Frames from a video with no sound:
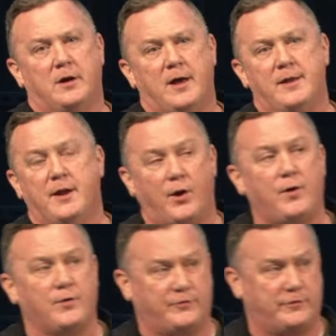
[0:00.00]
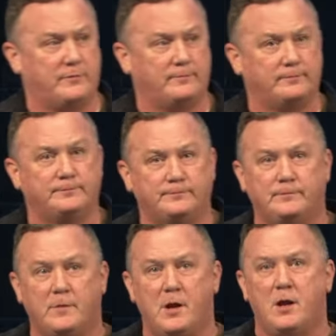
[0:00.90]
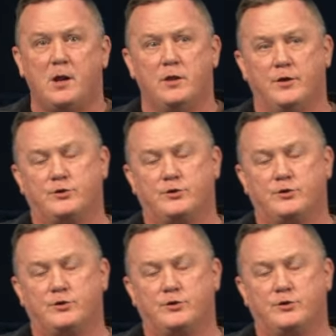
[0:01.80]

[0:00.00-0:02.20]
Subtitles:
And it hurts. The